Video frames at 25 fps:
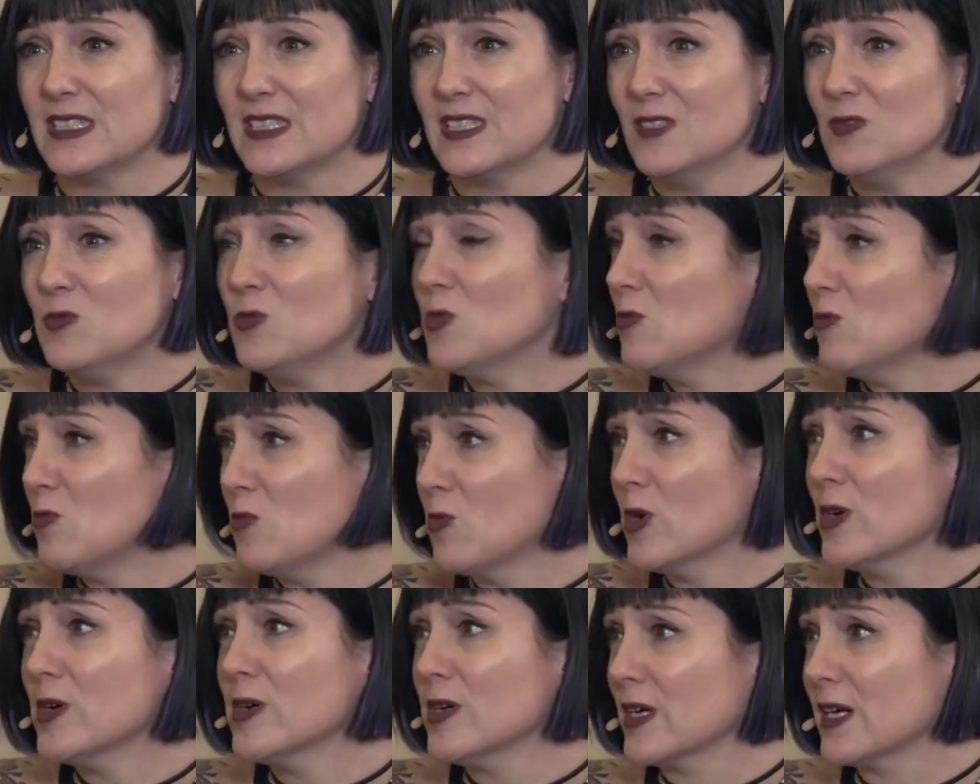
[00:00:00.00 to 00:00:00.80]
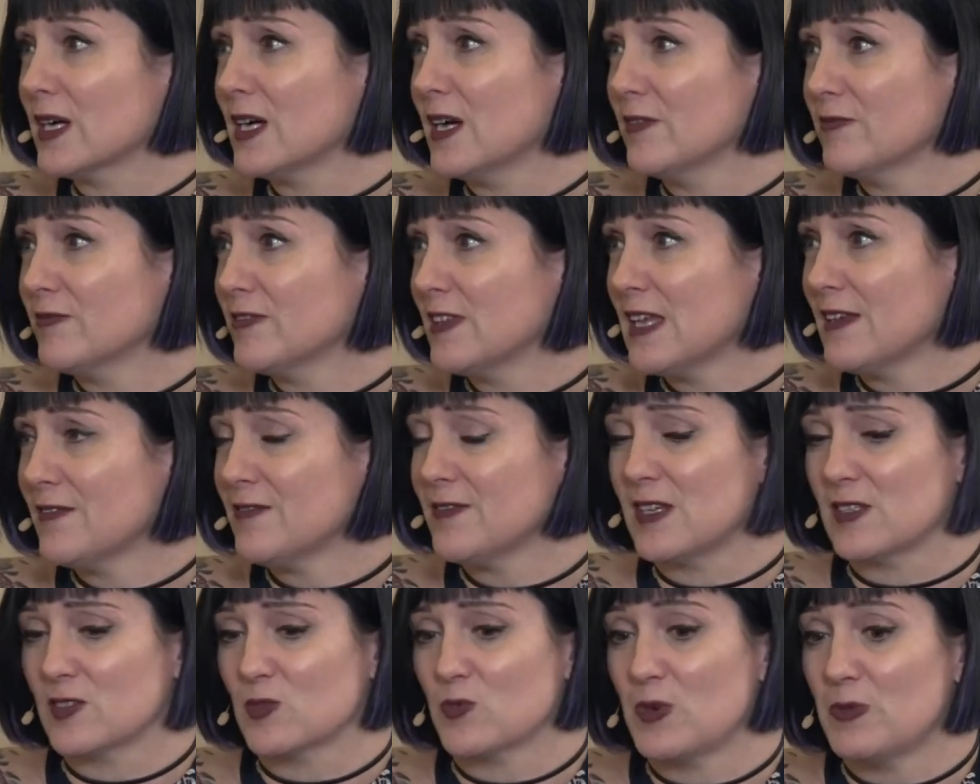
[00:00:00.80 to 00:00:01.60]
It will work on flat
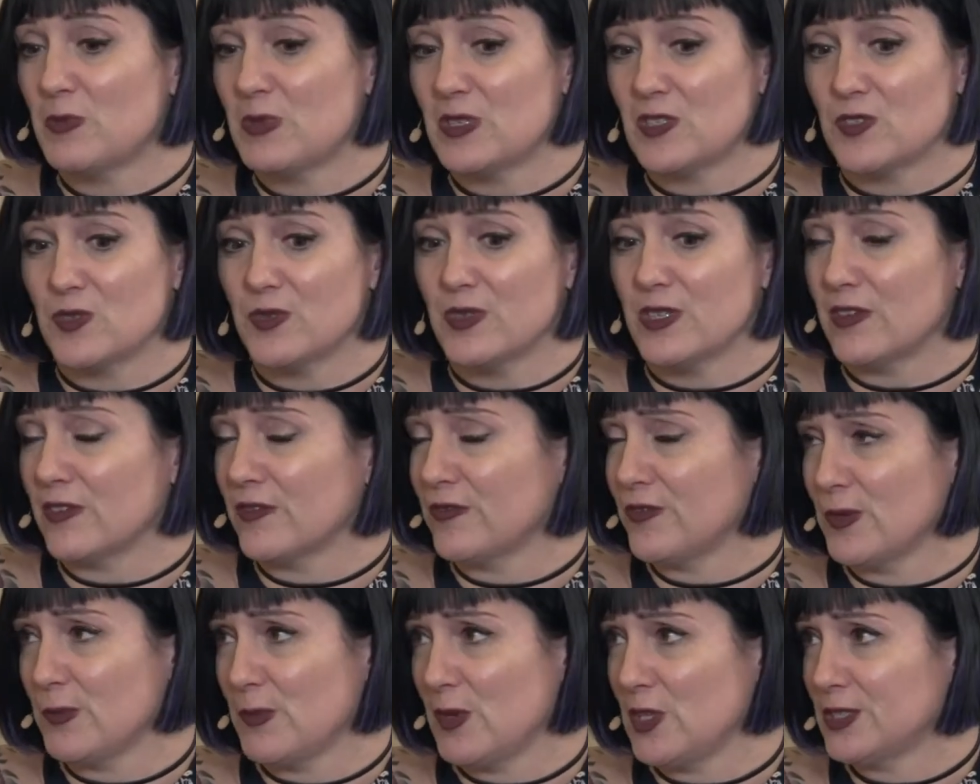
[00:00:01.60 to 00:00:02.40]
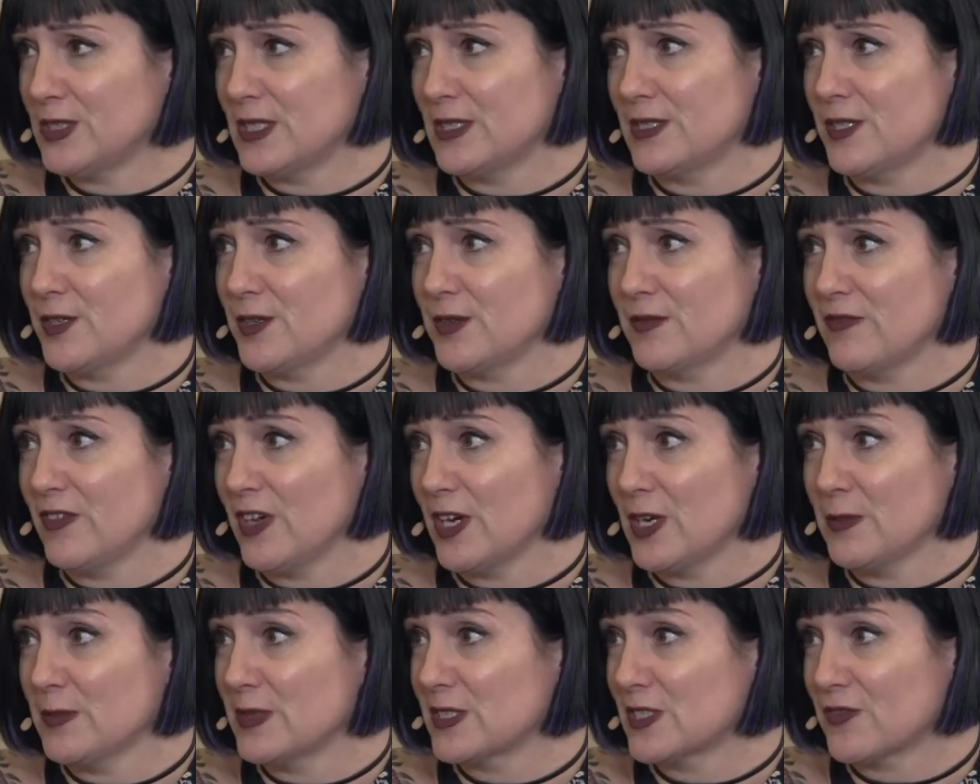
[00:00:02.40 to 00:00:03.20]
files. We've been doing it for multi-tier
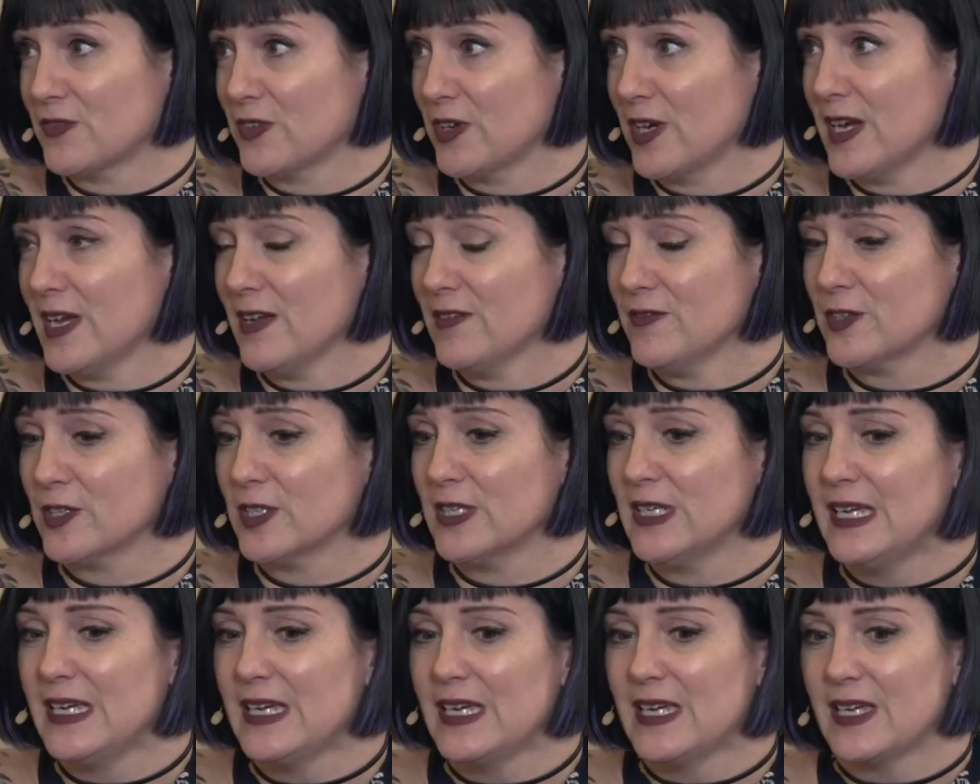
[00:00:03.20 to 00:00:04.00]
environments forever.